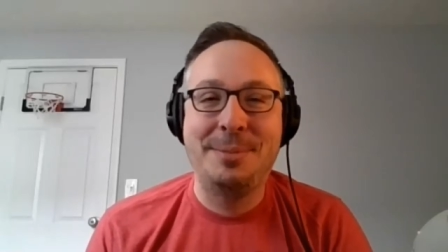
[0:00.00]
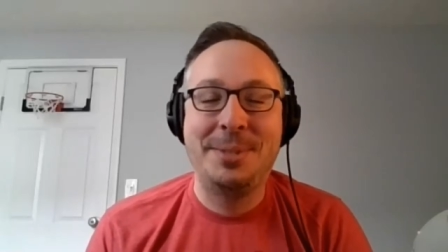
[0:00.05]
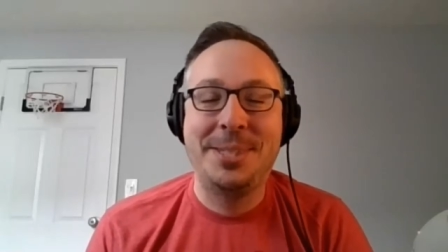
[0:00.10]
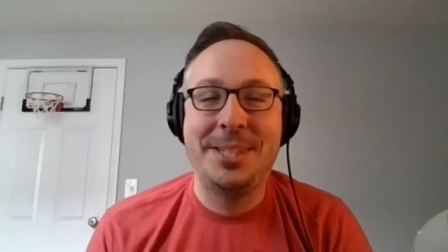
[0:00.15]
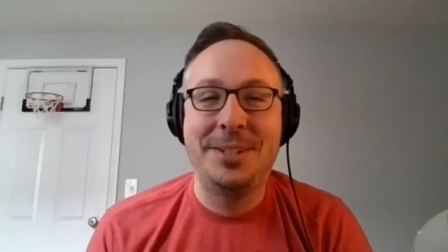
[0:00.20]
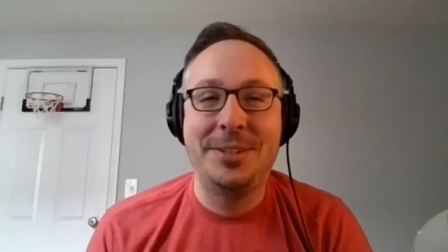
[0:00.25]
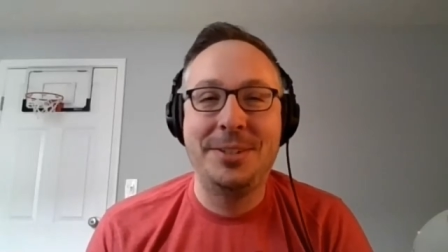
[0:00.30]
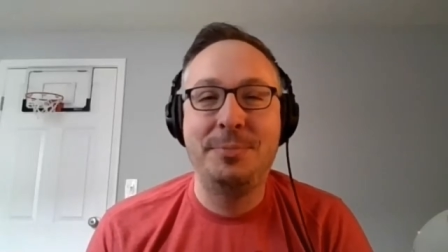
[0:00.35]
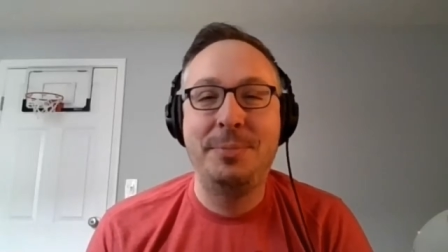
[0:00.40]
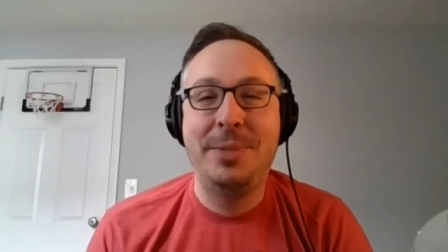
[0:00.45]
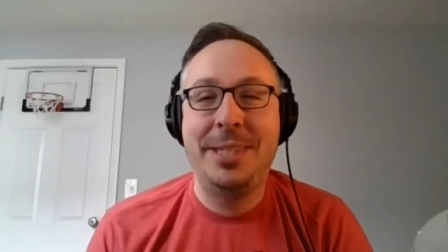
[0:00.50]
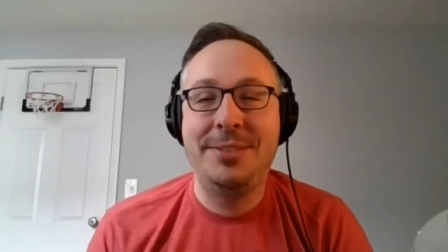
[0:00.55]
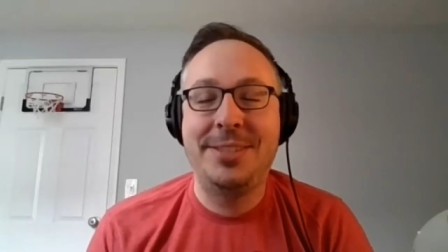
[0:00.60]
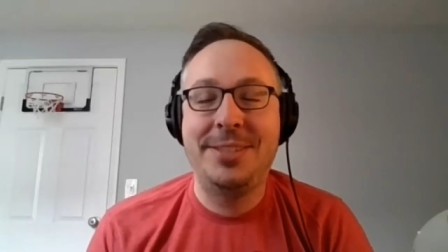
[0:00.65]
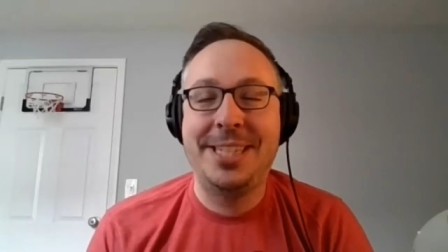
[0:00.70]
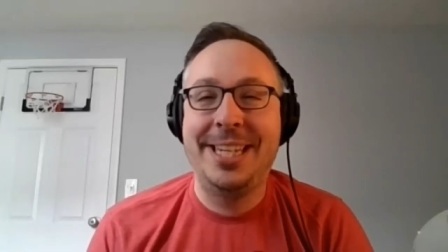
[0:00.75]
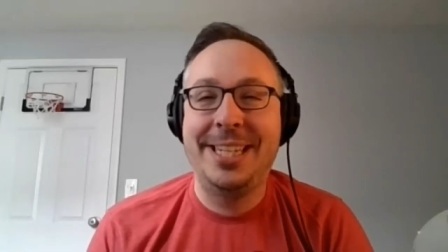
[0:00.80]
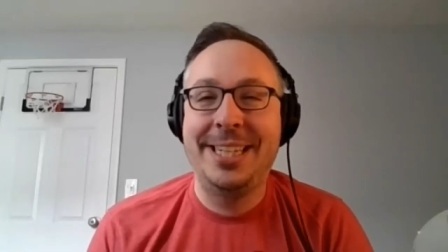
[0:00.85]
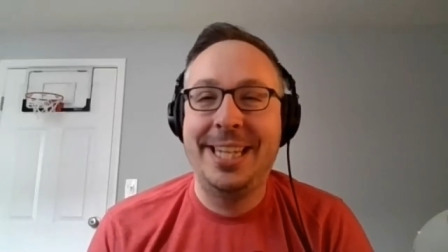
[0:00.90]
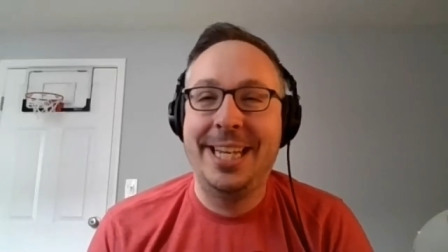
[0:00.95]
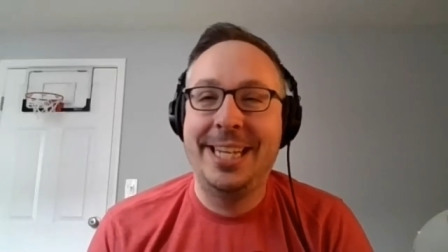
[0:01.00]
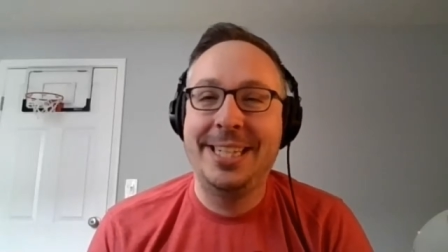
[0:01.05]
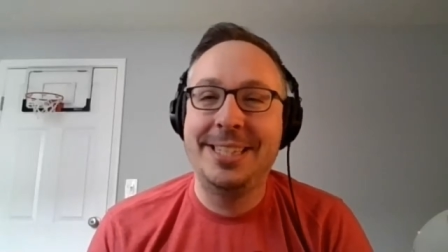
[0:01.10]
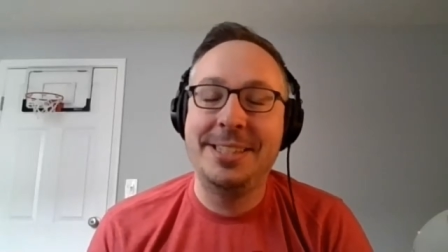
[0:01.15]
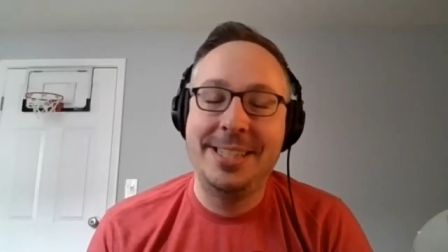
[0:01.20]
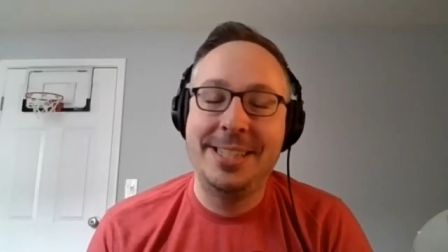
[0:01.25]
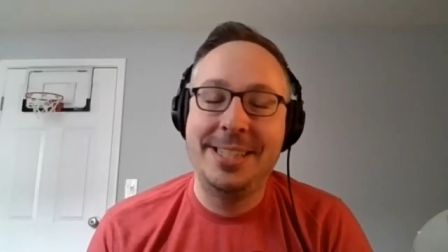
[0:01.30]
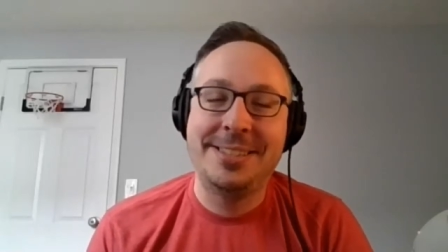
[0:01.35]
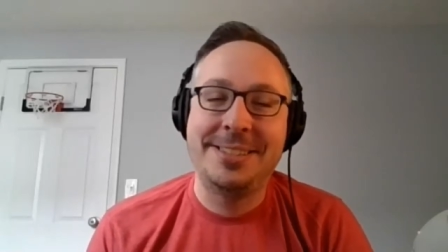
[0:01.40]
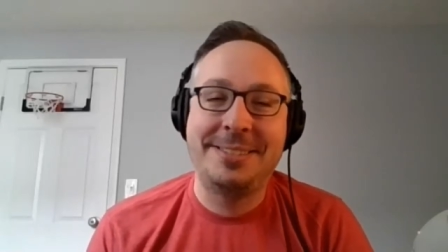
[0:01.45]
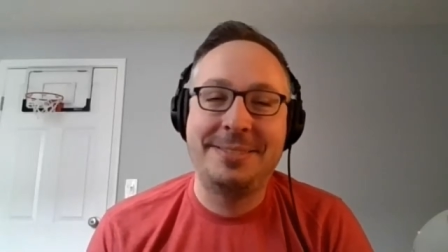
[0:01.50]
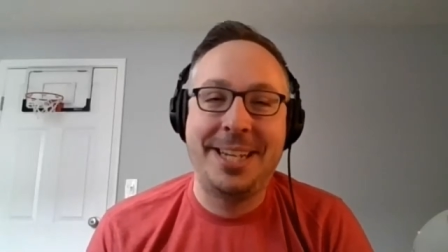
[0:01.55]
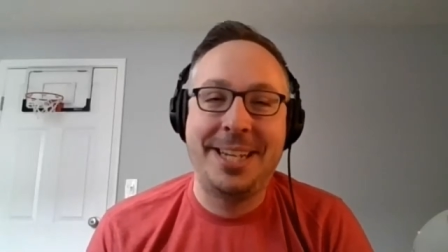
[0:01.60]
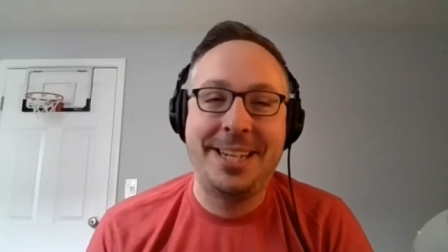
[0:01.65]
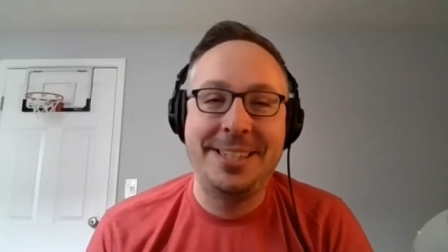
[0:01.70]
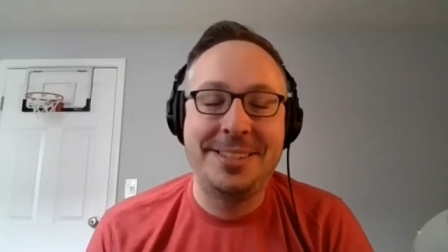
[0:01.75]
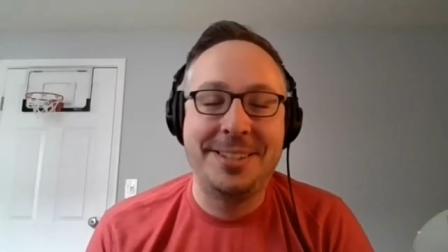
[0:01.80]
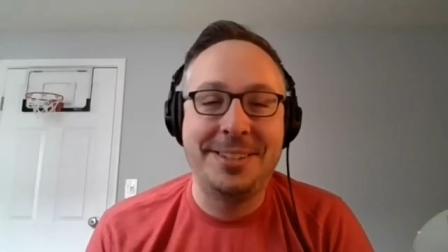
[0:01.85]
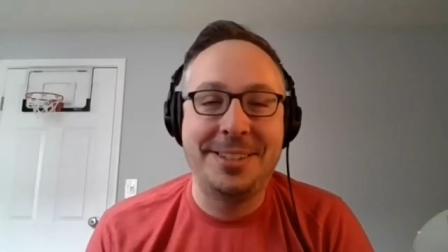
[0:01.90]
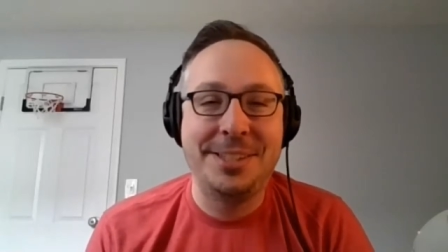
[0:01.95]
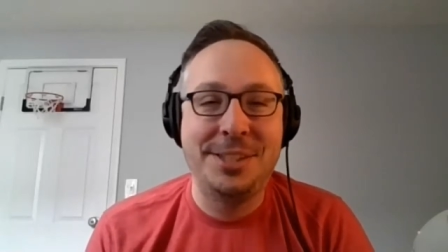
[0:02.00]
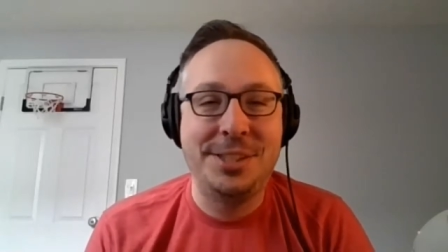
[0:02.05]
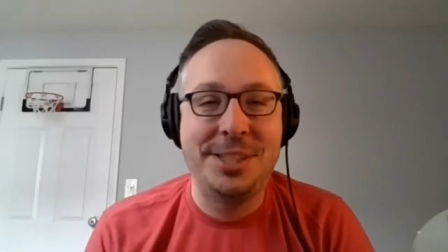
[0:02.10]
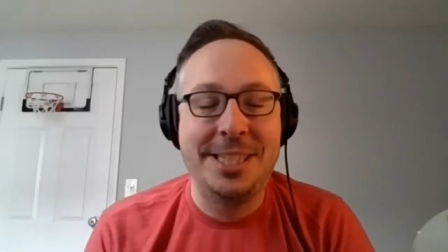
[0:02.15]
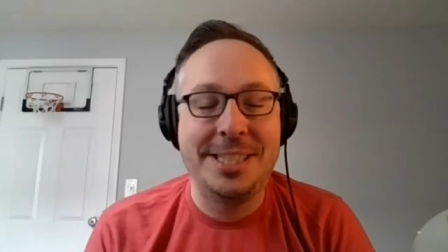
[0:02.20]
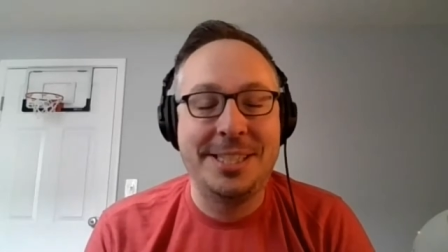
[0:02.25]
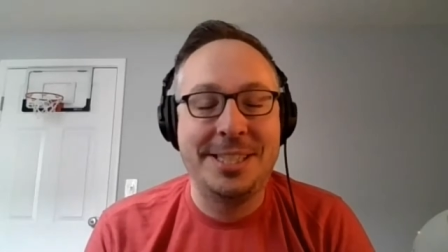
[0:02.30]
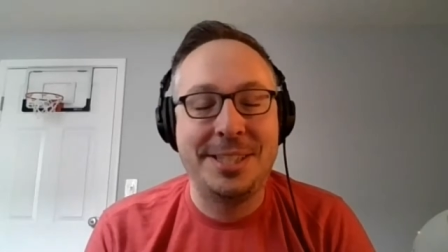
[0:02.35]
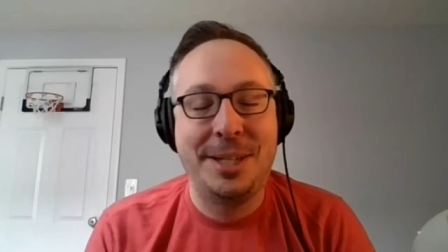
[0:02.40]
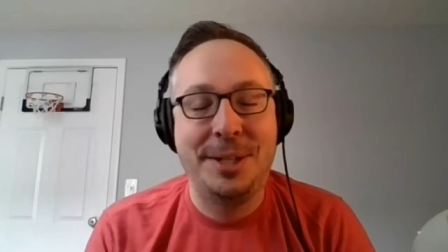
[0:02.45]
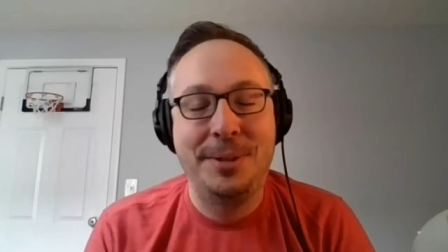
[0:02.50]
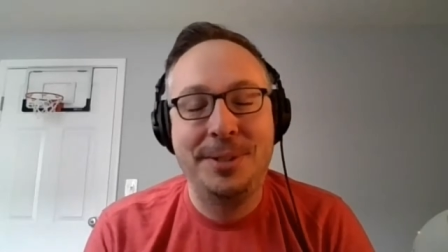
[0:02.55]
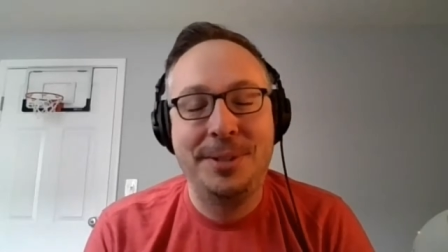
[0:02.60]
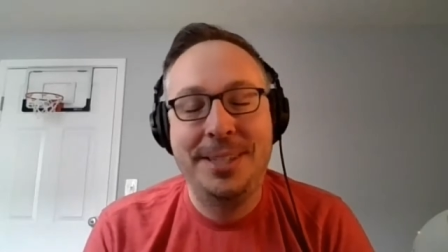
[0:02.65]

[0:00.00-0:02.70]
So me saying that is kind of tongue in cheek. So